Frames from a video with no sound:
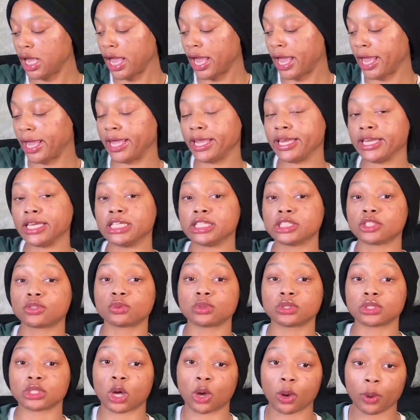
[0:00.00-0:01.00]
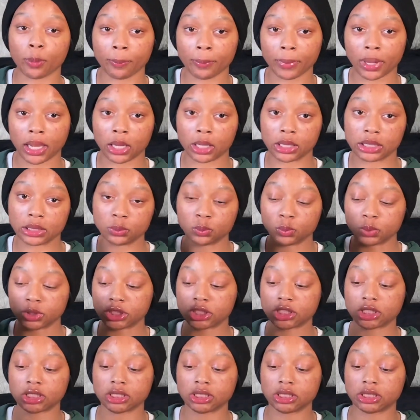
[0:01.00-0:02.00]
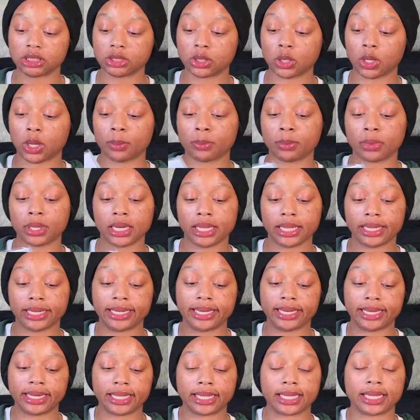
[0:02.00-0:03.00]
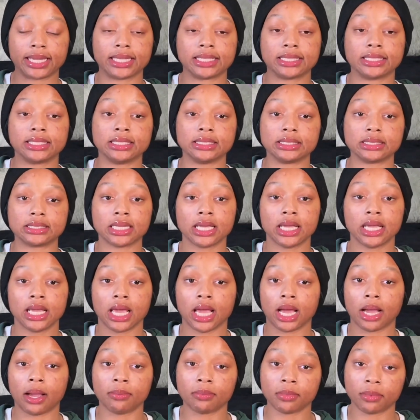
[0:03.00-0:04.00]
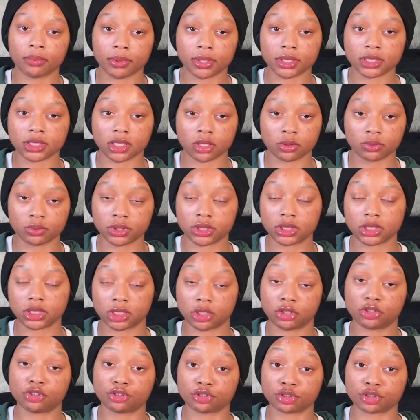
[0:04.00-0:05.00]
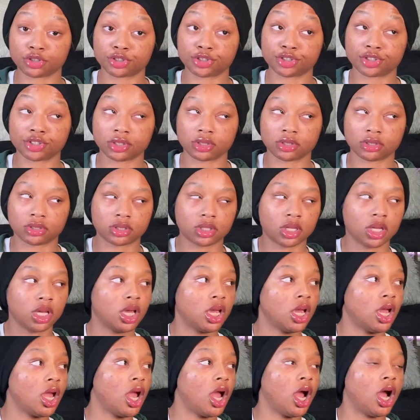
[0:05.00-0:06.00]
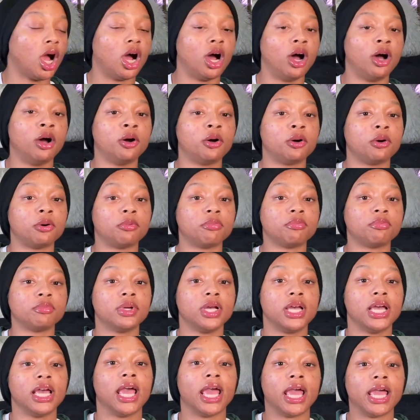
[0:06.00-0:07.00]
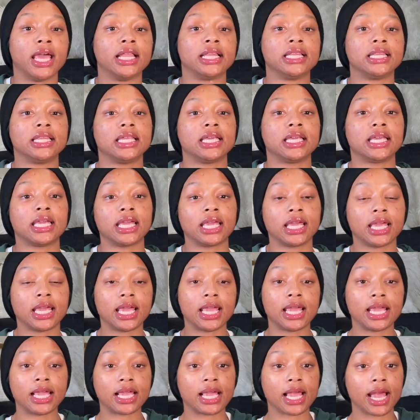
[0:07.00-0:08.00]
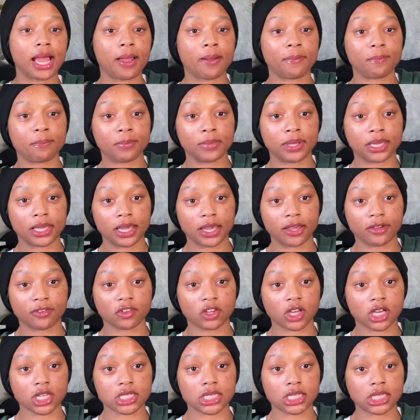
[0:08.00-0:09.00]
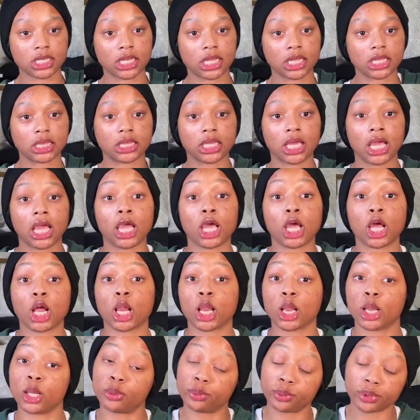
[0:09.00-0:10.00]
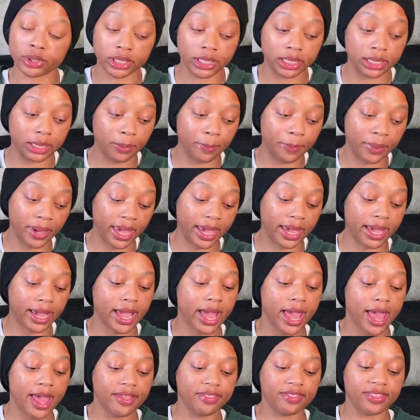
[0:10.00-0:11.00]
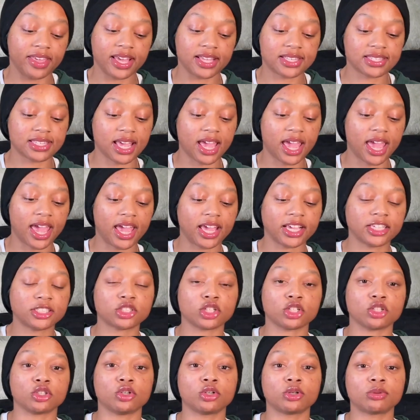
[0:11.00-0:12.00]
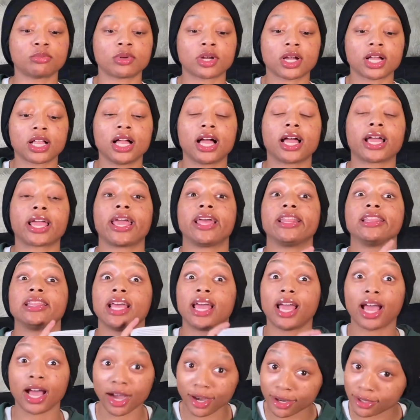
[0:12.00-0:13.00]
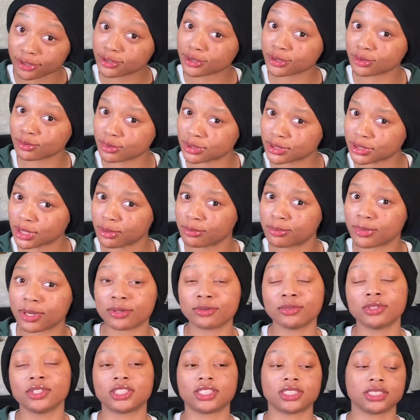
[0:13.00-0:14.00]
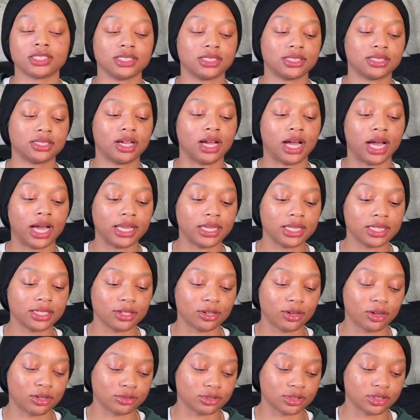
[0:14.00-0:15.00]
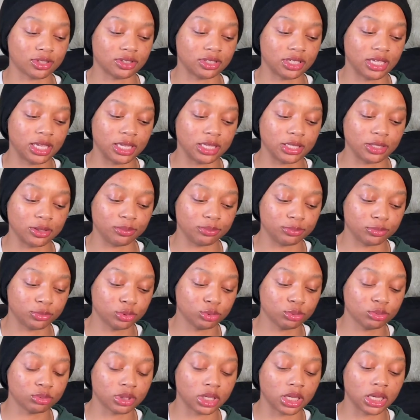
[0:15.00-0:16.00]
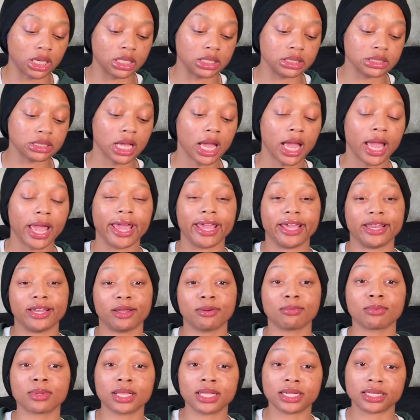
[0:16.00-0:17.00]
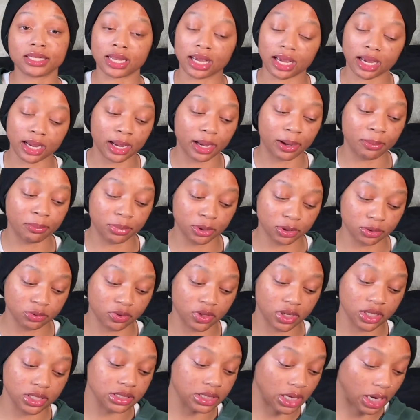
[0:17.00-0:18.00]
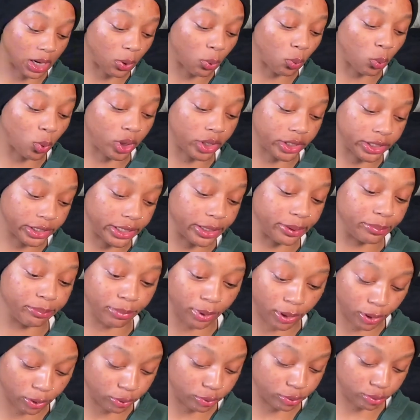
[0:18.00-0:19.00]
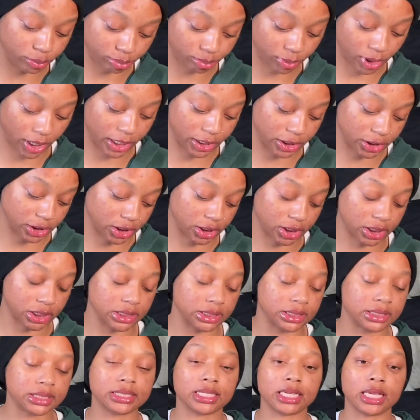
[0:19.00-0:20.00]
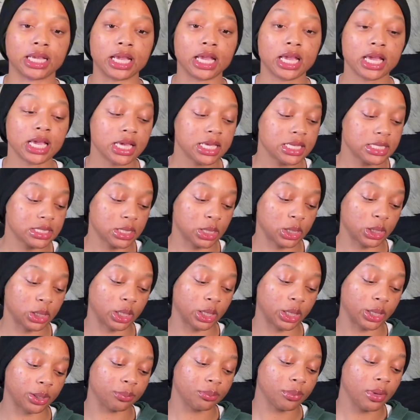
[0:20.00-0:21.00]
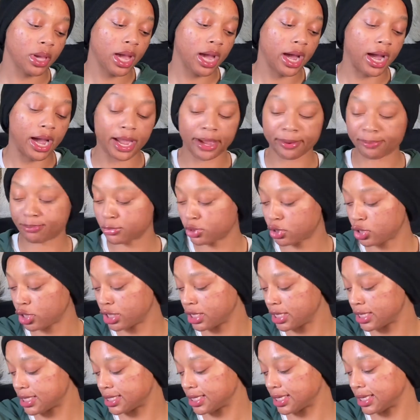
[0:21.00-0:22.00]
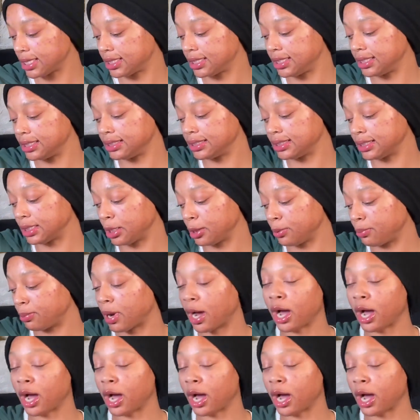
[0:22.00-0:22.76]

And this was on my wish list, so I'm glad that I got this. I'm gonna make sure I read the instructions. And then he got me, if y'all see that thing glowing in the back, that's a Hatch alarm clock, and that also was on my wish list. So I didn't know I was gonna get two things, and I'm glad that I got both because I wanted both, as y'all can see. So yeah, I'm gonna set this up.